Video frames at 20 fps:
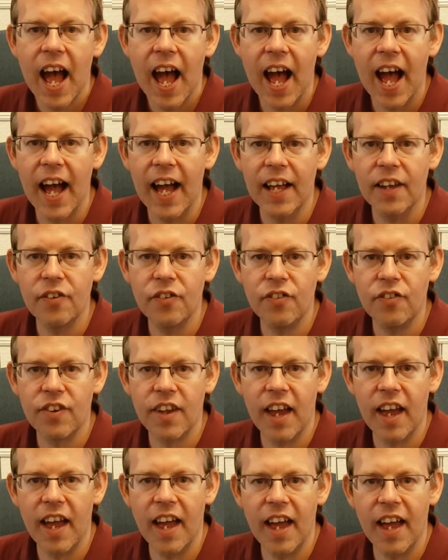and
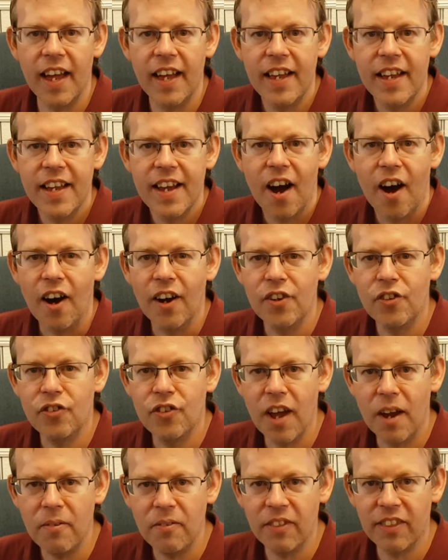I'm
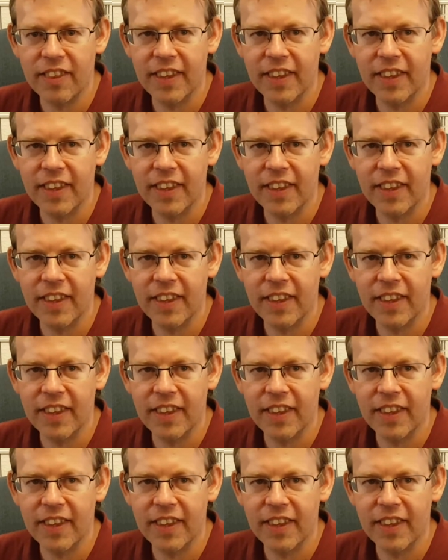pretty